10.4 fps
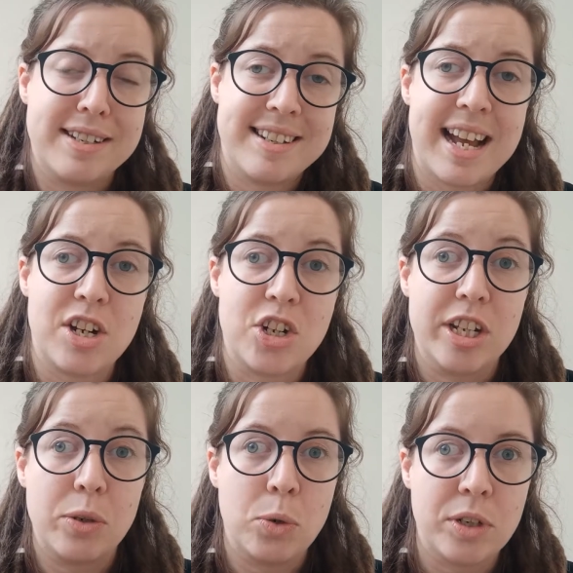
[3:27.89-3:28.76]
detach
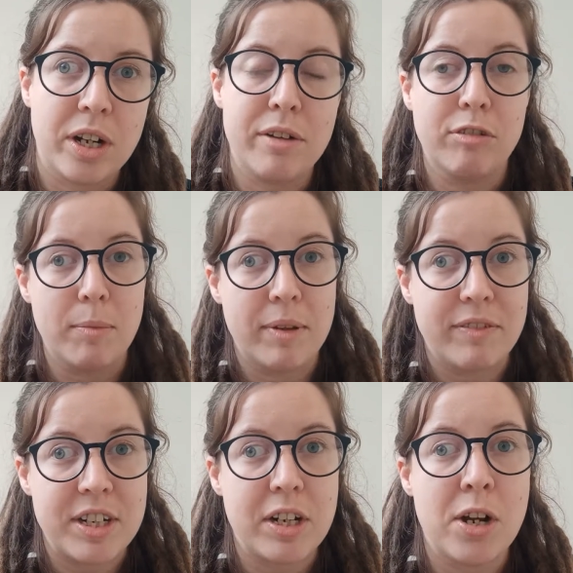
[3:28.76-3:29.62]
the audio from the
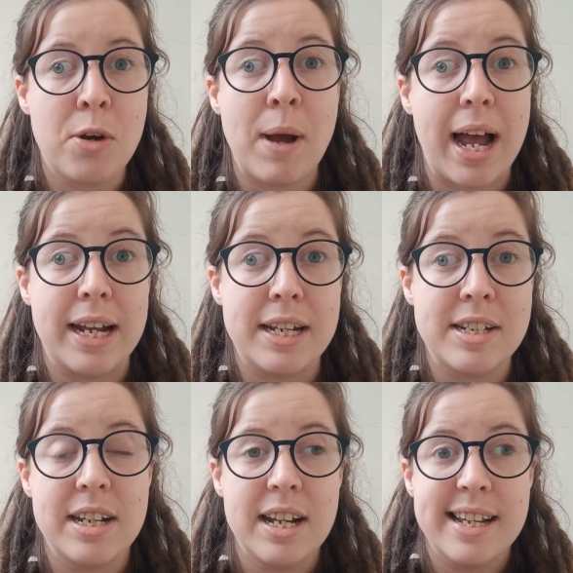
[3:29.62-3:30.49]
video and